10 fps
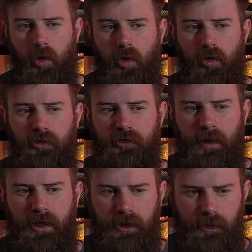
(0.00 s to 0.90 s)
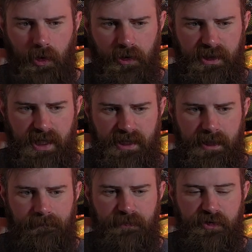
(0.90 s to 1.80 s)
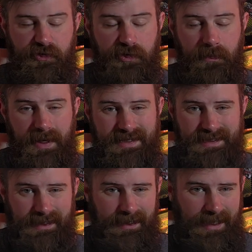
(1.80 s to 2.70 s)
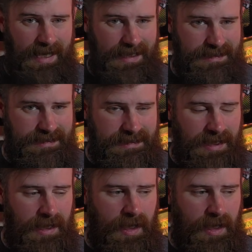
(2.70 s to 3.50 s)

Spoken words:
or do I glue it all together, do the basing last,